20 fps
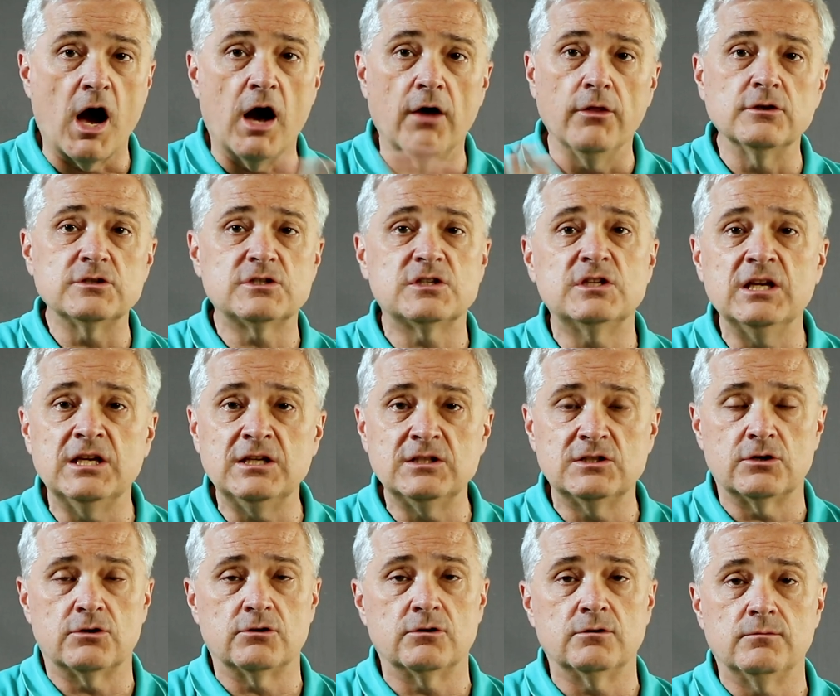All those
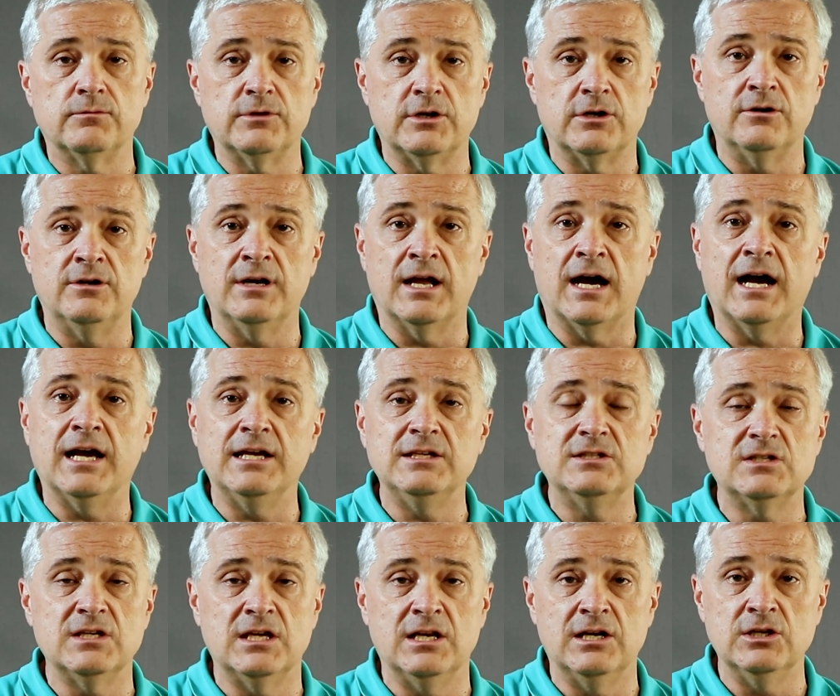things that are that are
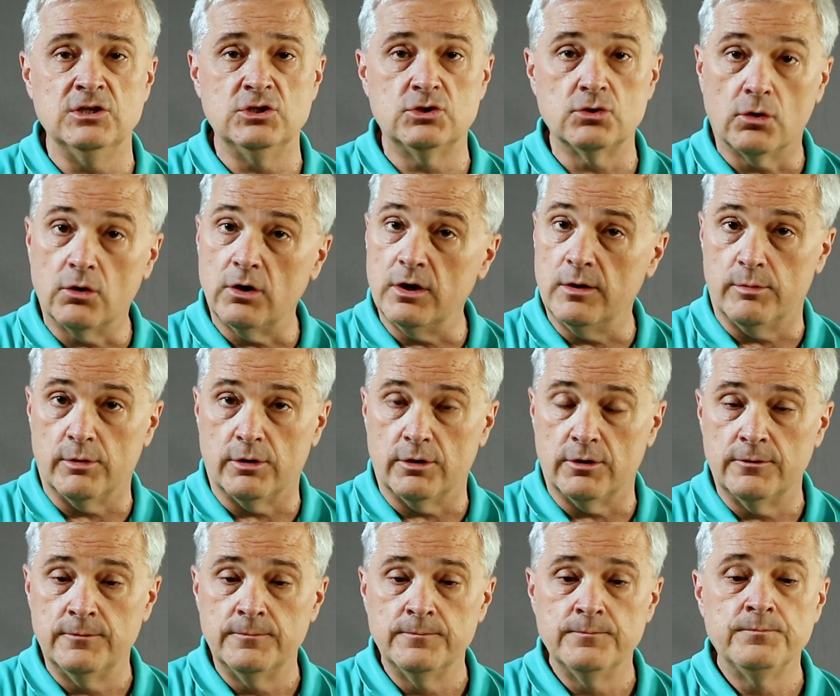nice and
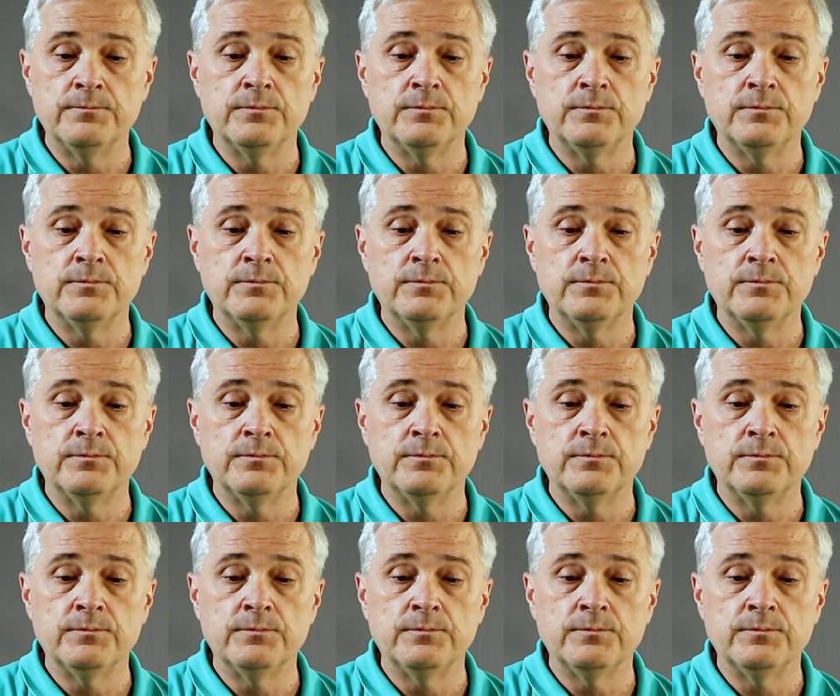enjoyable.